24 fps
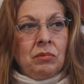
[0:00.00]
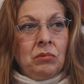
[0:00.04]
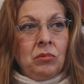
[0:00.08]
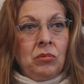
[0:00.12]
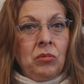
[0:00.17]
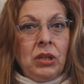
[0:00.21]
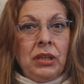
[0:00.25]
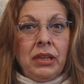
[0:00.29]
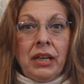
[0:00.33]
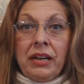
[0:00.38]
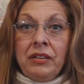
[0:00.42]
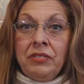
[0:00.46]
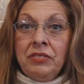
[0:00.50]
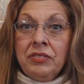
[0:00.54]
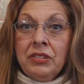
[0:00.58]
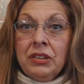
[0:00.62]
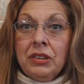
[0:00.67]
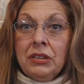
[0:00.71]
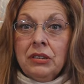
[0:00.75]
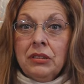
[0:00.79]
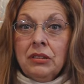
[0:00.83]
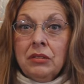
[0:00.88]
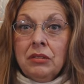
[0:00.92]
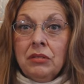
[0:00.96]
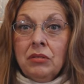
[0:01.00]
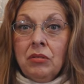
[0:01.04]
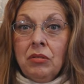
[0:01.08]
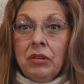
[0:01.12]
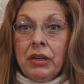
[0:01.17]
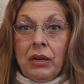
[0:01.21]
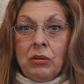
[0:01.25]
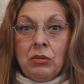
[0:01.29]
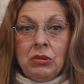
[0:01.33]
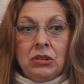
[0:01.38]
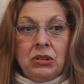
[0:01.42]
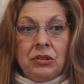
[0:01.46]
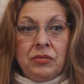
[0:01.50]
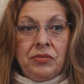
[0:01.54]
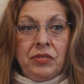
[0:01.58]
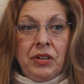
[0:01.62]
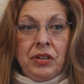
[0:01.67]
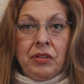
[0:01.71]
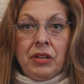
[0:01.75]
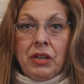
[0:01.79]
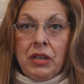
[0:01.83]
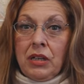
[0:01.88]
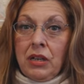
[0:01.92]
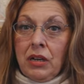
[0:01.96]
we left when I was
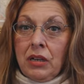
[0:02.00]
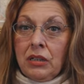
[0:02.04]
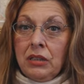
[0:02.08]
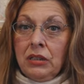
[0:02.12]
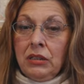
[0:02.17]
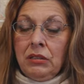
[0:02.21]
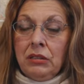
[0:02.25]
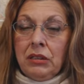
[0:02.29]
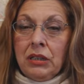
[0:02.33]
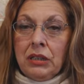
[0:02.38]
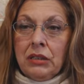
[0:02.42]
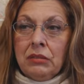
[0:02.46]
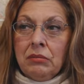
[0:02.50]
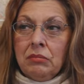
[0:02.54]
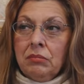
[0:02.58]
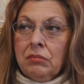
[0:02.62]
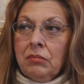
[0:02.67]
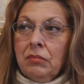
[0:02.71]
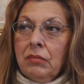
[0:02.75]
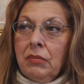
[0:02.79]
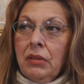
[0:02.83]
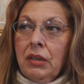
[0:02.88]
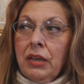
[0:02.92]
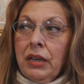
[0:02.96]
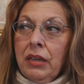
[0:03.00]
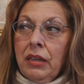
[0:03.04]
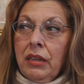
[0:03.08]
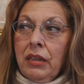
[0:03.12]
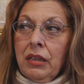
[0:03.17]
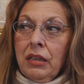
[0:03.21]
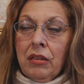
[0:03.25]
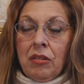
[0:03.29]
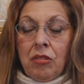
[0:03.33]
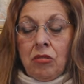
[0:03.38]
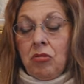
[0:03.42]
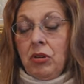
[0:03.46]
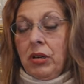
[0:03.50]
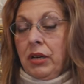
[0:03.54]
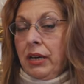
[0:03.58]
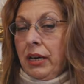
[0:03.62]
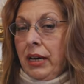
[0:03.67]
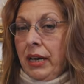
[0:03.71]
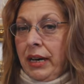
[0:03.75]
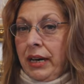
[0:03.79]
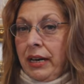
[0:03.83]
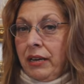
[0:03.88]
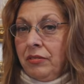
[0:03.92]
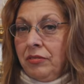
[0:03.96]
very young, I think 3 and a
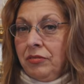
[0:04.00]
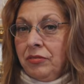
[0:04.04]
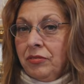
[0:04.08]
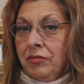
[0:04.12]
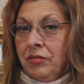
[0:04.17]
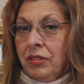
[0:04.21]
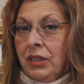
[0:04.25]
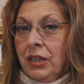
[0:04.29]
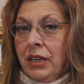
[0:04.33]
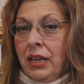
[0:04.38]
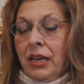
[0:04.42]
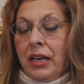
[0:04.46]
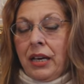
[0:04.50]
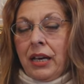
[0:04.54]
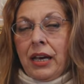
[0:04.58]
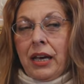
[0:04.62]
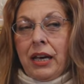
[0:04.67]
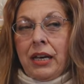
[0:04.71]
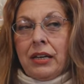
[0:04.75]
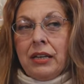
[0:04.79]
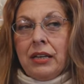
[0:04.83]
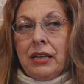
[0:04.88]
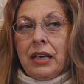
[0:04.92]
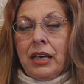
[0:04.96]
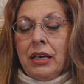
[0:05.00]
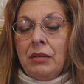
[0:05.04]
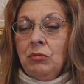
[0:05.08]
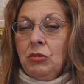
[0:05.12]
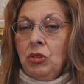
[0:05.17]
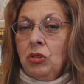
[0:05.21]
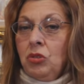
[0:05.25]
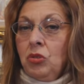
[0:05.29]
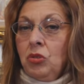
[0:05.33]
half, and came to